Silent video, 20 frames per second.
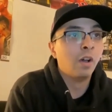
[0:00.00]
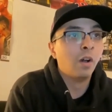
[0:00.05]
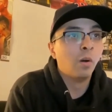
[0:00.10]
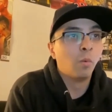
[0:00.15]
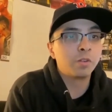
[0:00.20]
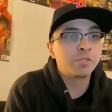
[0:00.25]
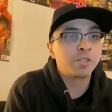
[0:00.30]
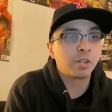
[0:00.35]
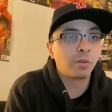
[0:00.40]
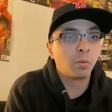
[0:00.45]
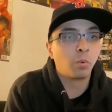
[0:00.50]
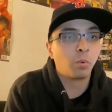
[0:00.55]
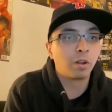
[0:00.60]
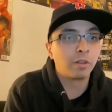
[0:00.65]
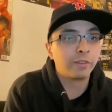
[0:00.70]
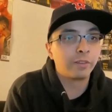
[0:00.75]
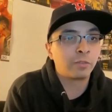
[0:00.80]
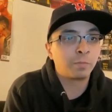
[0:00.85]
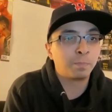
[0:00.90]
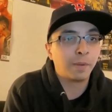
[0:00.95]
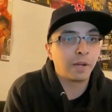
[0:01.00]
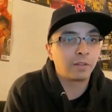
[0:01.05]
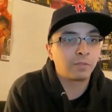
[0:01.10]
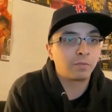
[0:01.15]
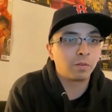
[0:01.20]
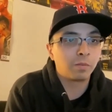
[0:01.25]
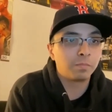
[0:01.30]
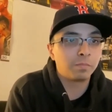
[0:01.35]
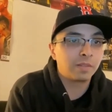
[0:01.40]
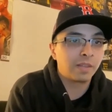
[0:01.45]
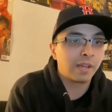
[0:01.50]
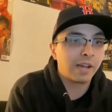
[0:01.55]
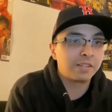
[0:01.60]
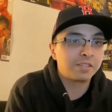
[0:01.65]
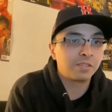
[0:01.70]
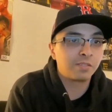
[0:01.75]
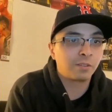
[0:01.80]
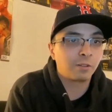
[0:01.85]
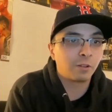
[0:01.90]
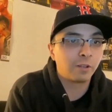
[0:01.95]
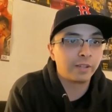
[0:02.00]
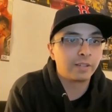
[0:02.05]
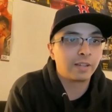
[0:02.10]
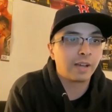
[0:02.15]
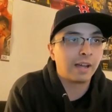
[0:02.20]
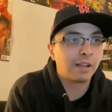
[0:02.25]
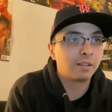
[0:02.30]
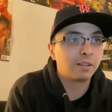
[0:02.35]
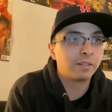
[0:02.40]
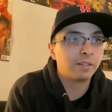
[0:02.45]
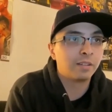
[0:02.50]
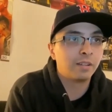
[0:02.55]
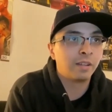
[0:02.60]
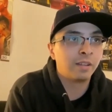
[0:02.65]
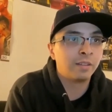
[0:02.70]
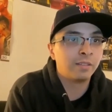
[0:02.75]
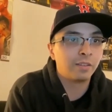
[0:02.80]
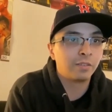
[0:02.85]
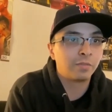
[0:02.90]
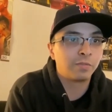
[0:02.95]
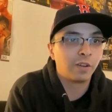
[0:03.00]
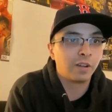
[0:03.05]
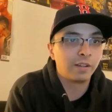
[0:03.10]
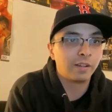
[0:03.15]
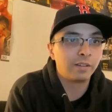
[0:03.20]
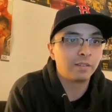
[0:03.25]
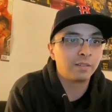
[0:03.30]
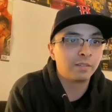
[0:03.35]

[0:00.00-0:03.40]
What should the world expect from Cassius Clay Collard in, in this fight?